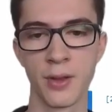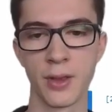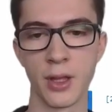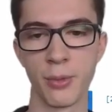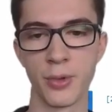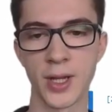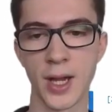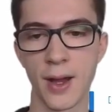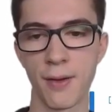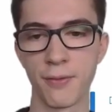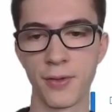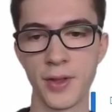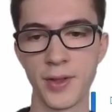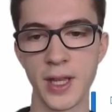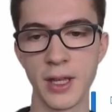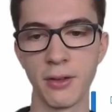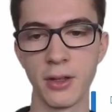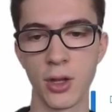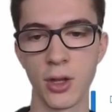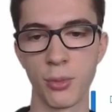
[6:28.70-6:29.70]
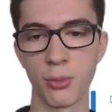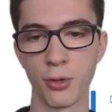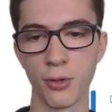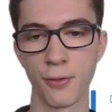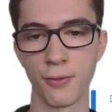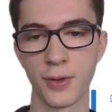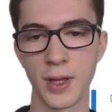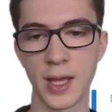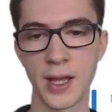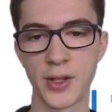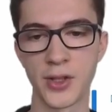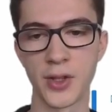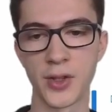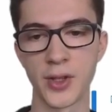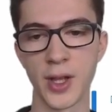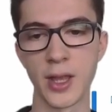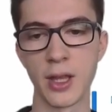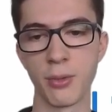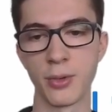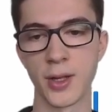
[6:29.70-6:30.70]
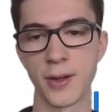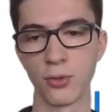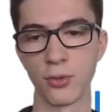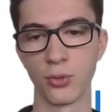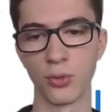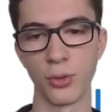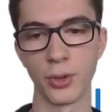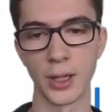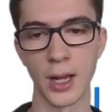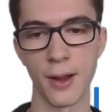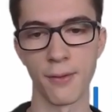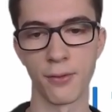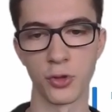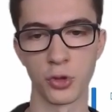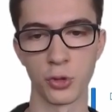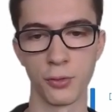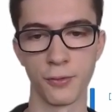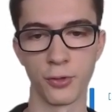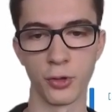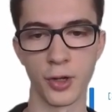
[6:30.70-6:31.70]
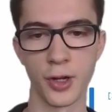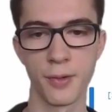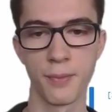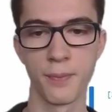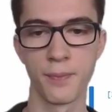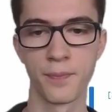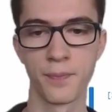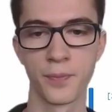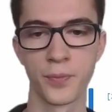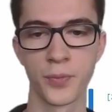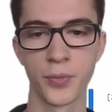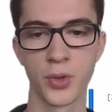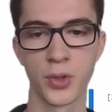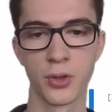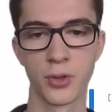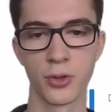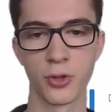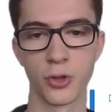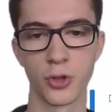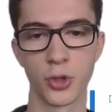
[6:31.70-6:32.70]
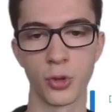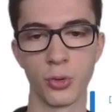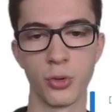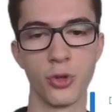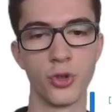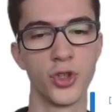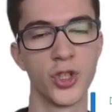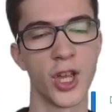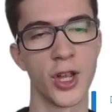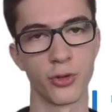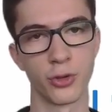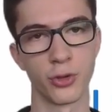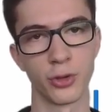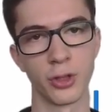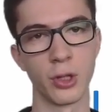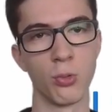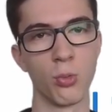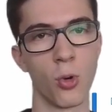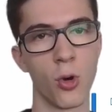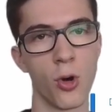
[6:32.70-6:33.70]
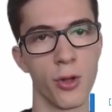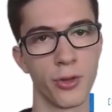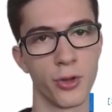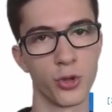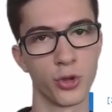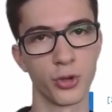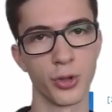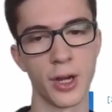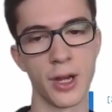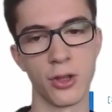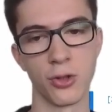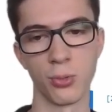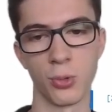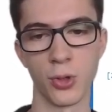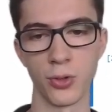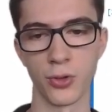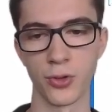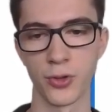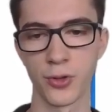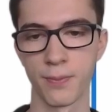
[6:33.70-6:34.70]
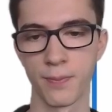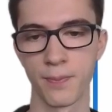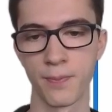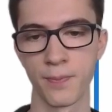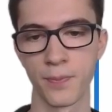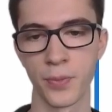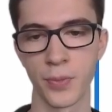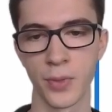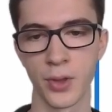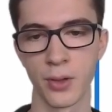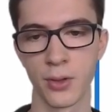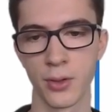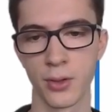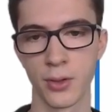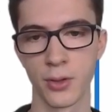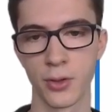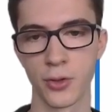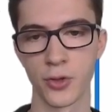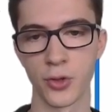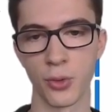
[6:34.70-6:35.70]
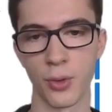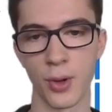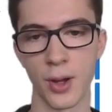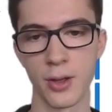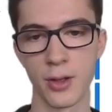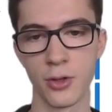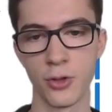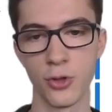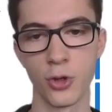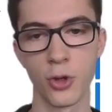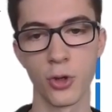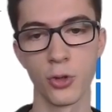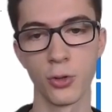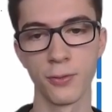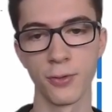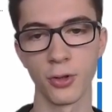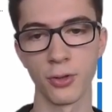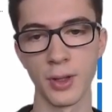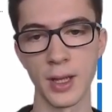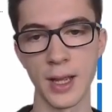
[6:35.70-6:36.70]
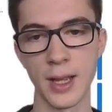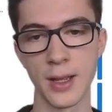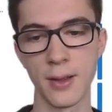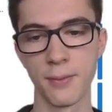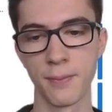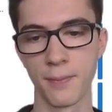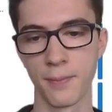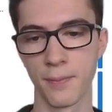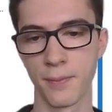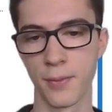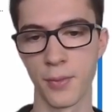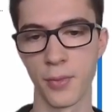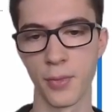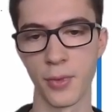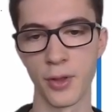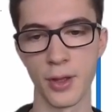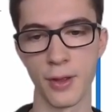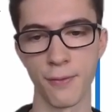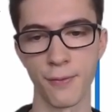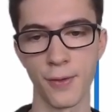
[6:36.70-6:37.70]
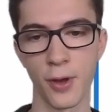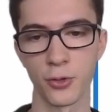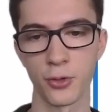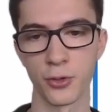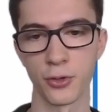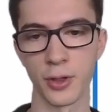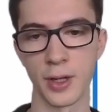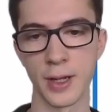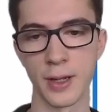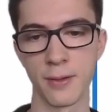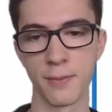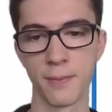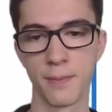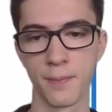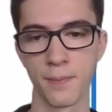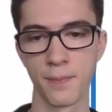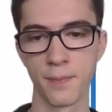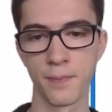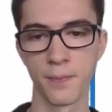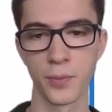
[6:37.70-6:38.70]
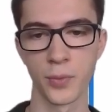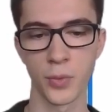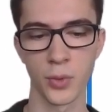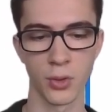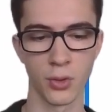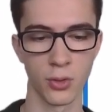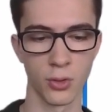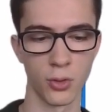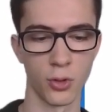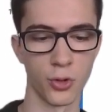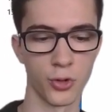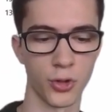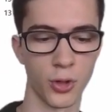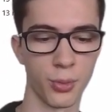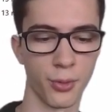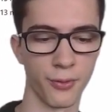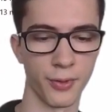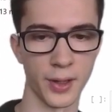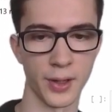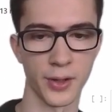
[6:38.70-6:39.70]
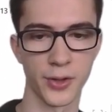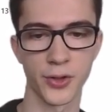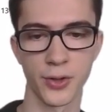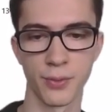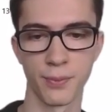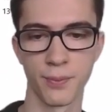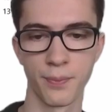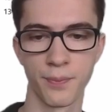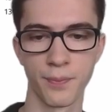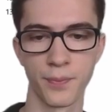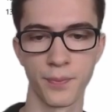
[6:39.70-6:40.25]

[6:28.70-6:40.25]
They would have the daily number of cases and they would have a rolling average over it to show you generally what the trend was. So you could overlay the filtered line on top of this.